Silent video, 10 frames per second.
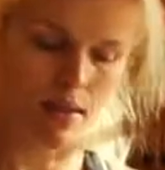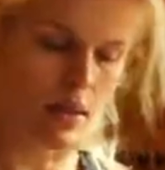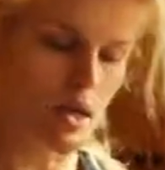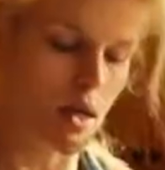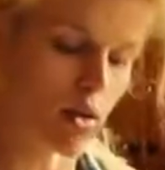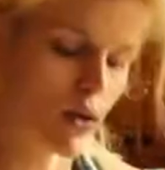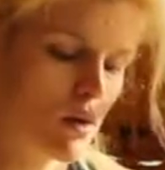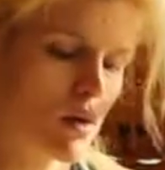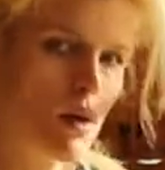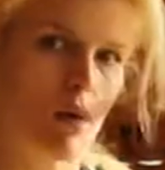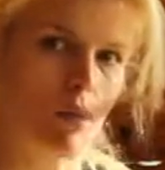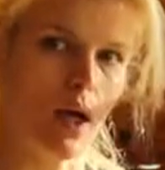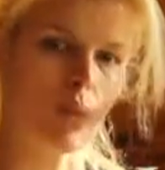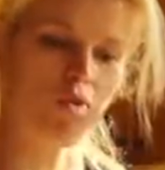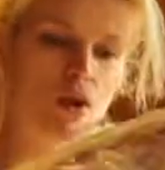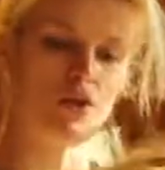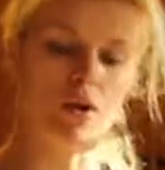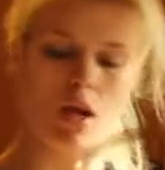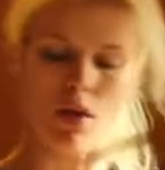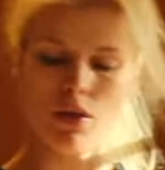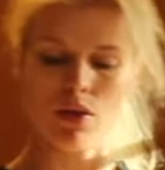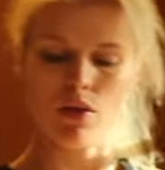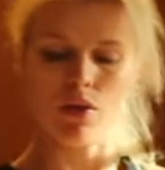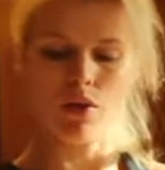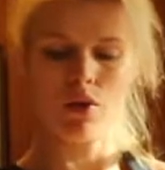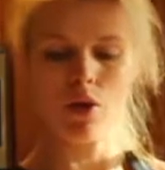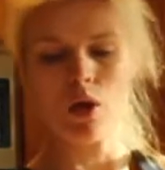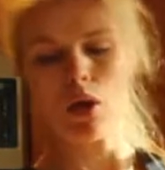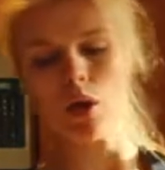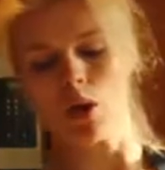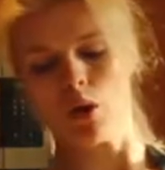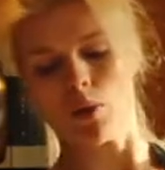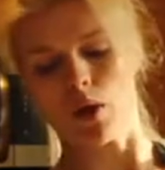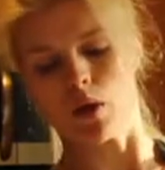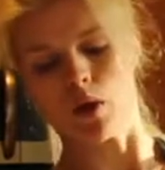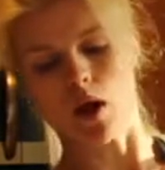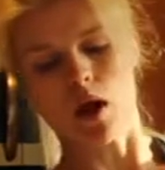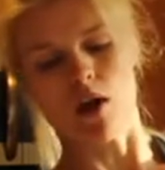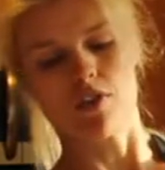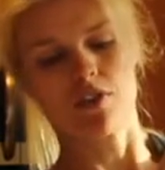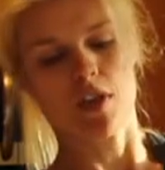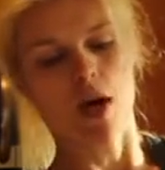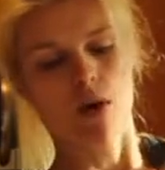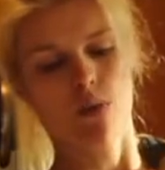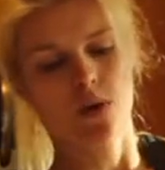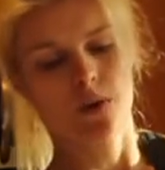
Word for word: still on, pick up from underneath, peel off top,